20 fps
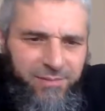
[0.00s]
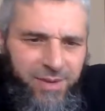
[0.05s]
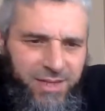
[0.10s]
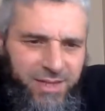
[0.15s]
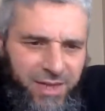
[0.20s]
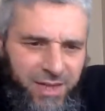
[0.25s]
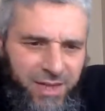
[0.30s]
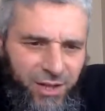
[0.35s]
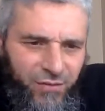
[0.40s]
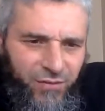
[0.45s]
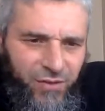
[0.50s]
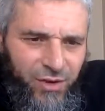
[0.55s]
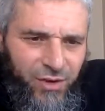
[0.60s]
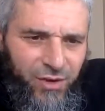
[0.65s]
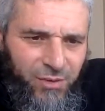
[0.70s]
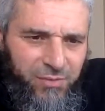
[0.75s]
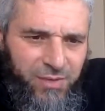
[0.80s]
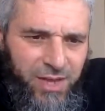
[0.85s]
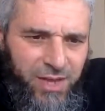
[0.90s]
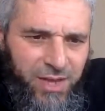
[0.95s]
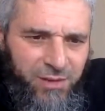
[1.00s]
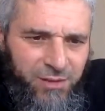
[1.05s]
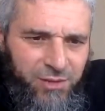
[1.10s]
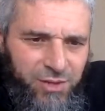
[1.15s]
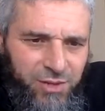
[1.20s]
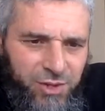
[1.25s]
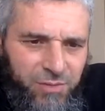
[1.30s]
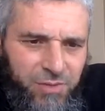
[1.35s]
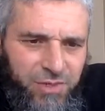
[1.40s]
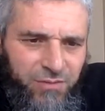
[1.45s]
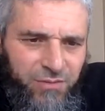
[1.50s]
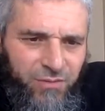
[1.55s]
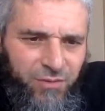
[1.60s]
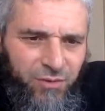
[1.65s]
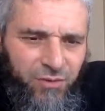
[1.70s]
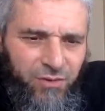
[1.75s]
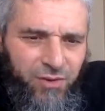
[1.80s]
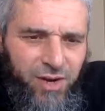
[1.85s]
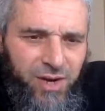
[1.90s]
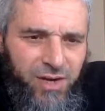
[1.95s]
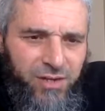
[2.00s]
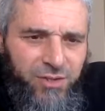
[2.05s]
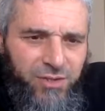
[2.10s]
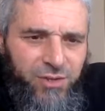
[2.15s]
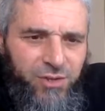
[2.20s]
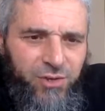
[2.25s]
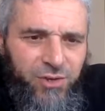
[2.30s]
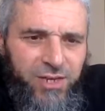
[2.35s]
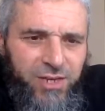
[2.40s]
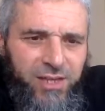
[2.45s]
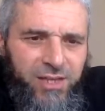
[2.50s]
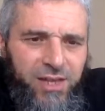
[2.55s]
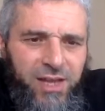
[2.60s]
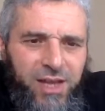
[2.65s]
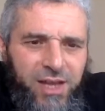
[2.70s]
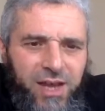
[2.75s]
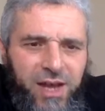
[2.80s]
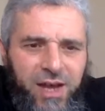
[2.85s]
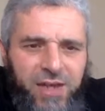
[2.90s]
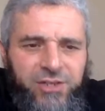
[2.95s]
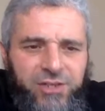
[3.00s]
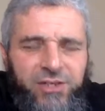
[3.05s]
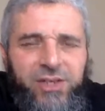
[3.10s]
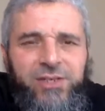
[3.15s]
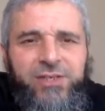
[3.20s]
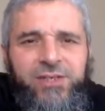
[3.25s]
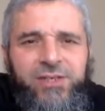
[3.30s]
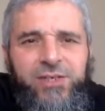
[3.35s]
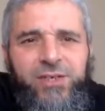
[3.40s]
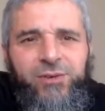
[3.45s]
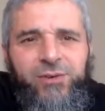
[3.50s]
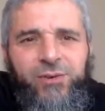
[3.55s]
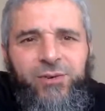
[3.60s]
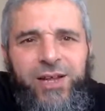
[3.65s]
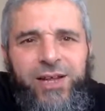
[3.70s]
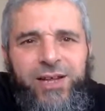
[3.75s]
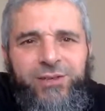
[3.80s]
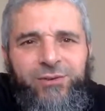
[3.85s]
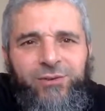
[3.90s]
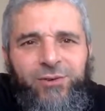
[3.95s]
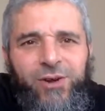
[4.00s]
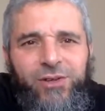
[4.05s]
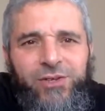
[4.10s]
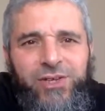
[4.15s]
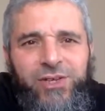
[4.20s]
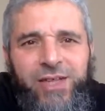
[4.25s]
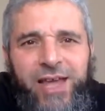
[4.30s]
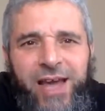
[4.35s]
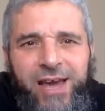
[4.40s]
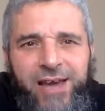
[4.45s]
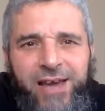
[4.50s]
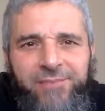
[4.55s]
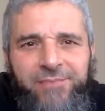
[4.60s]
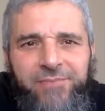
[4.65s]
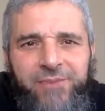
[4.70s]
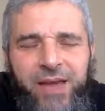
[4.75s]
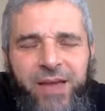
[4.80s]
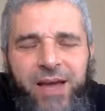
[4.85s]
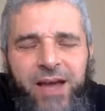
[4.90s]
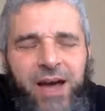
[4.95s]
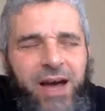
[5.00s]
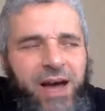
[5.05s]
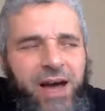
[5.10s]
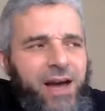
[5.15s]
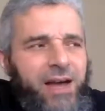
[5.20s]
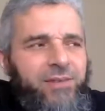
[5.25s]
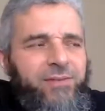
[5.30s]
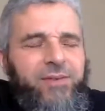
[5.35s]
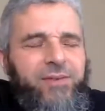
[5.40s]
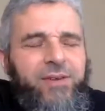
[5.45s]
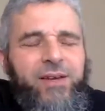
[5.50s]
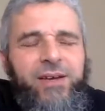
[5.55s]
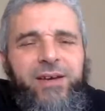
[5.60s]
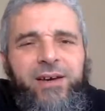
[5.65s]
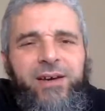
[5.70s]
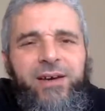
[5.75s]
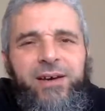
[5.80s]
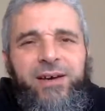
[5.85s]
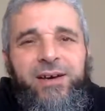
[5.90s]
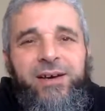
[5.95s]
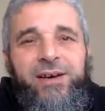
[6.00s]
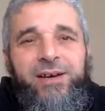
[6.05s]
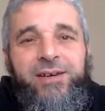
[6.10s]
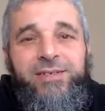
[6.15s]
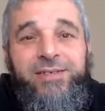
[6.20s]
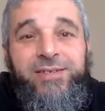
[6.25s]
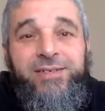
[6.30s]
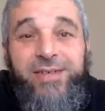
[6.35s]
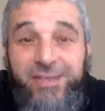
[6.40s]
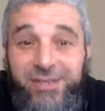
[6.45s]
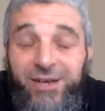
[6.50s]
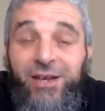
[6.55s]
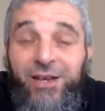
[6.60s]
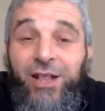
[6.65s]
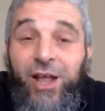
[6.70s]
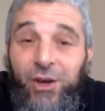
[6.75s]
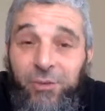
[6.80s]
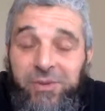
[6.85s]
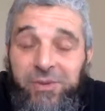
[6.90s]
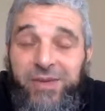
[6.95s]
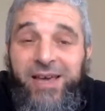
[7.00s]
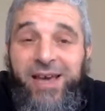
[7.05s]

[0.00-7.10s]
Barakallahu fikum. Thank you so much for uh, joining. I shall see you later on today at uh, six o'clock